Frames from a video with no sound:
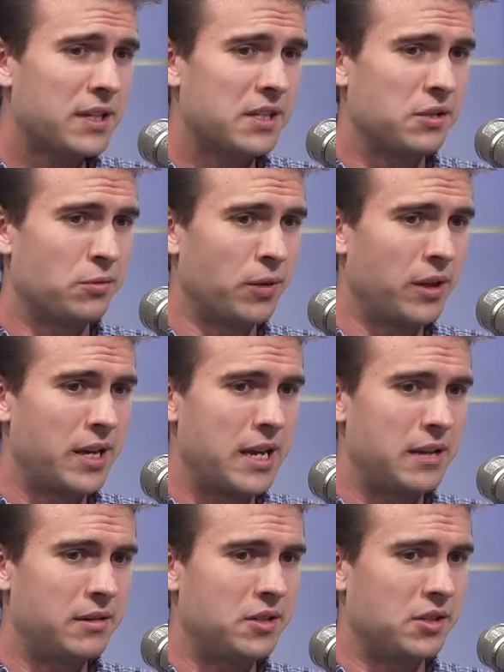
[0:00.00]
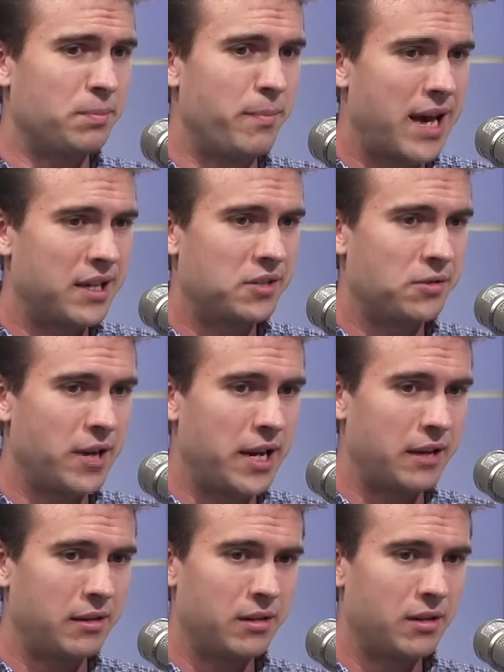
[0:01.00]
is really just
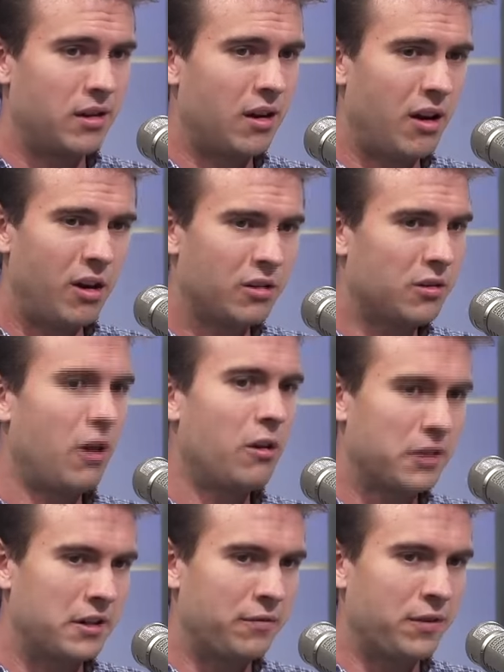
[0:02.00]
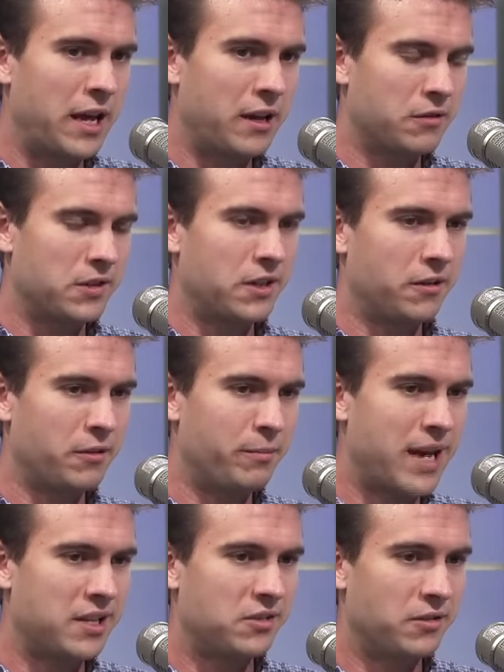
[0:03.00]
mastering all the different angles here. They're
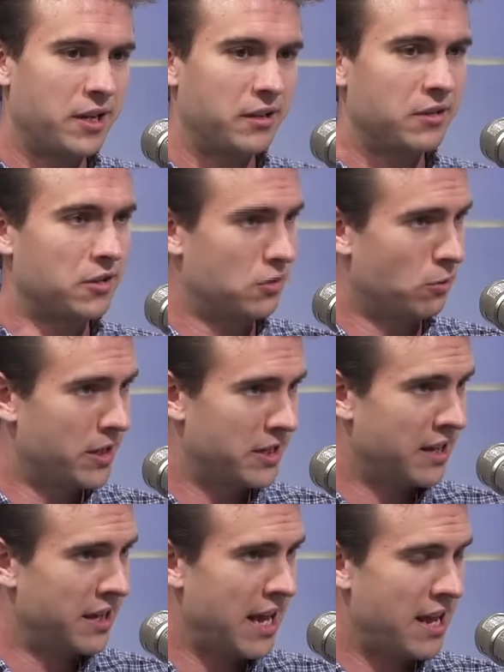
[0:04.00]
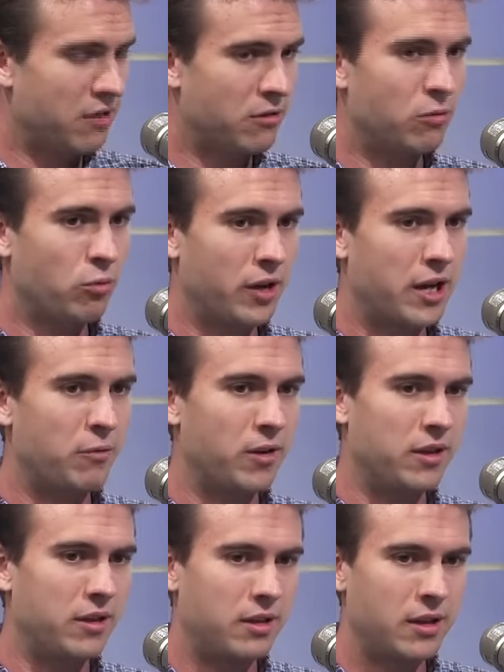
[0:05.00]
mastering the storytelling angle, working
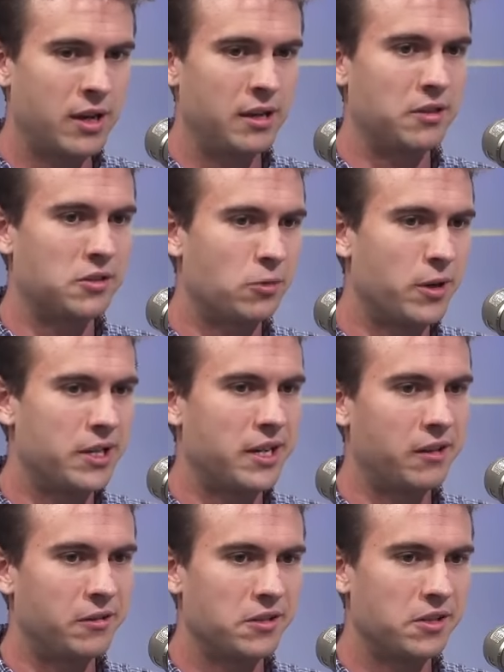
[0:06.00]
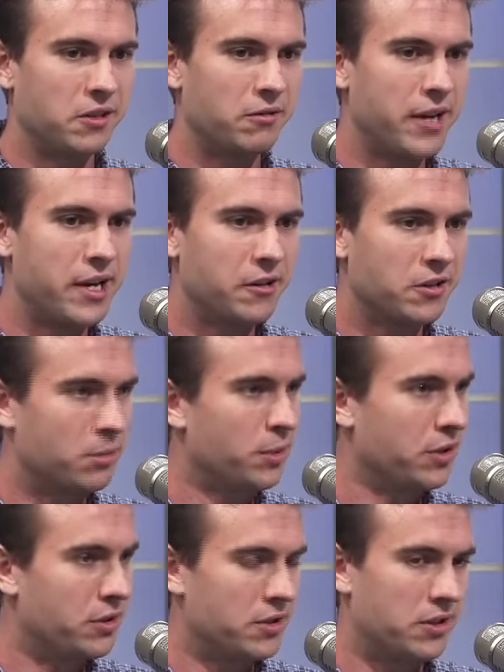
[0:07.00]
with the storytellers, the creators, the
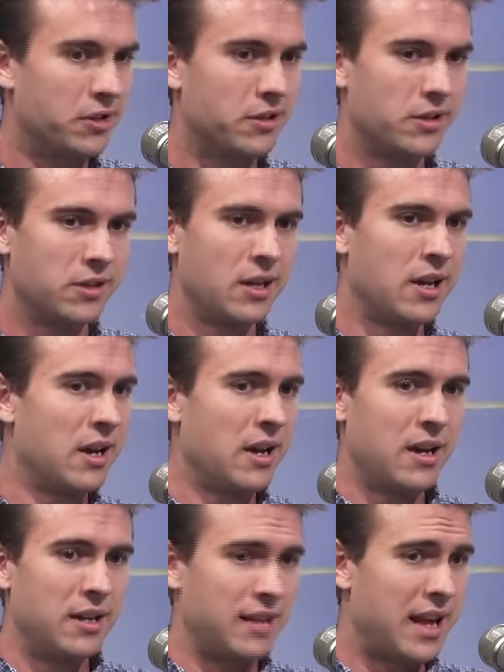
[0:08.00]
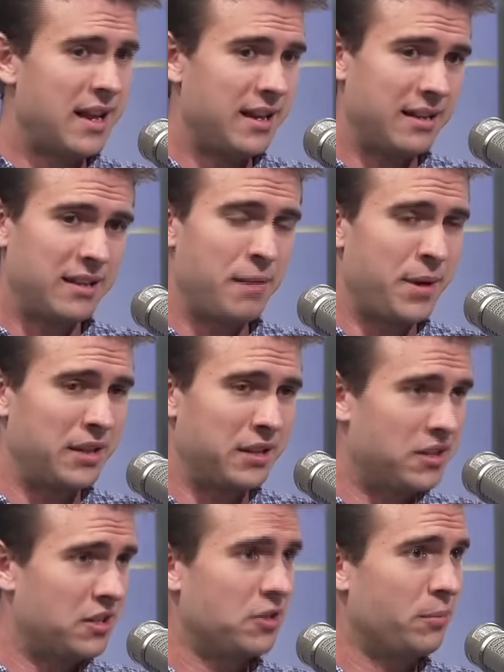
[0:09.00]
producers. Then, I mean, the
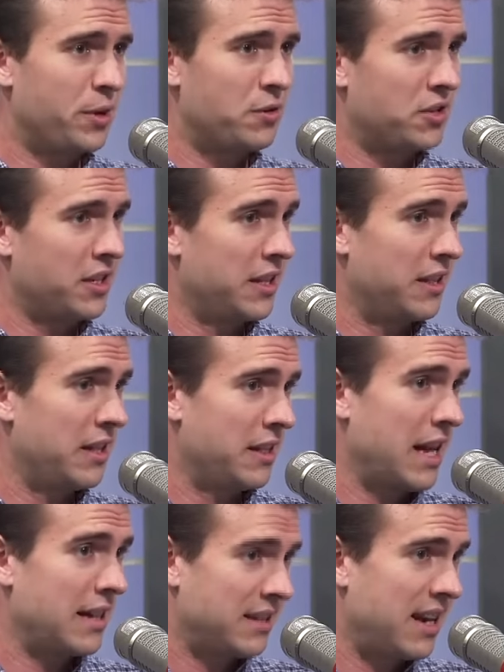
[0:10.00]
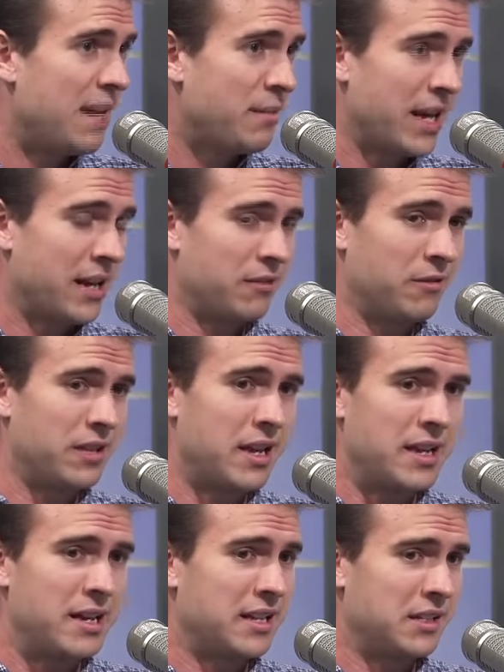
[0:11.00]
distribution and that timing angle,
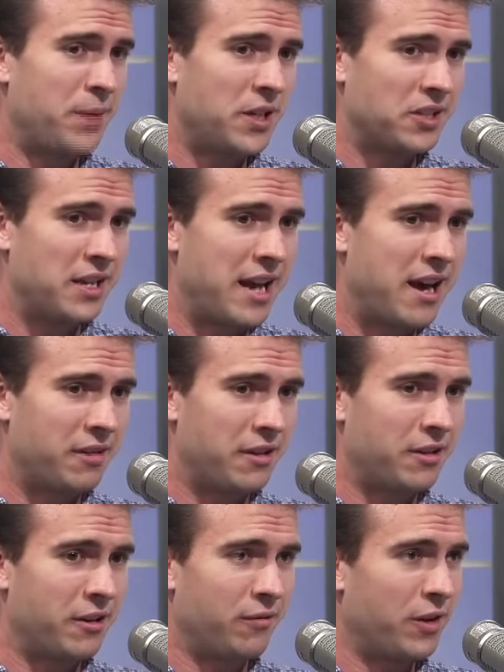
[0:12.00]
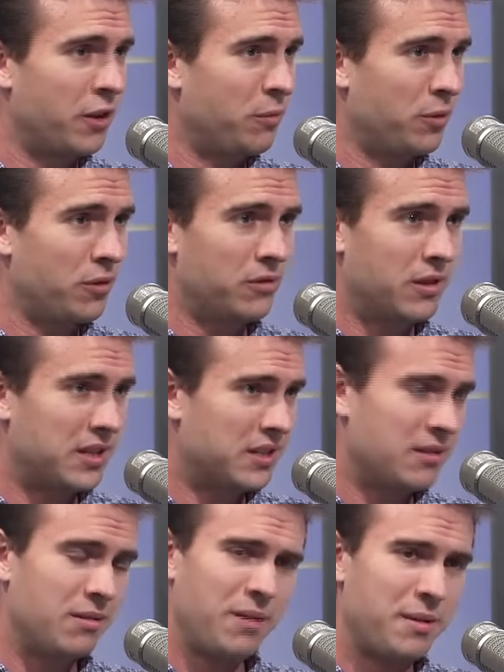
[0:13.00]
and especially now that they're available,
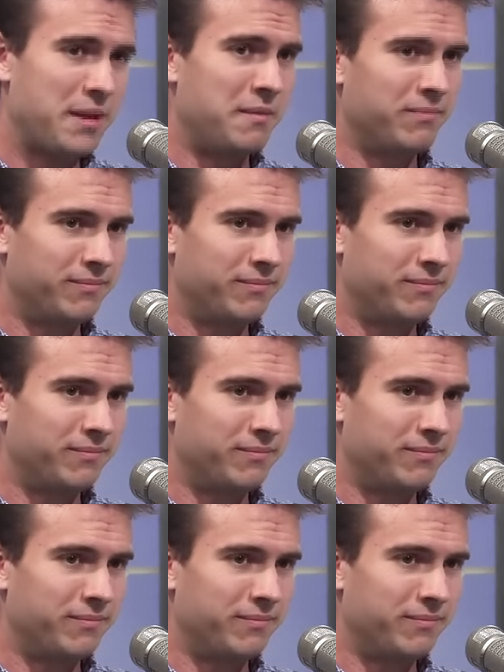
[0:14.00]
I mean,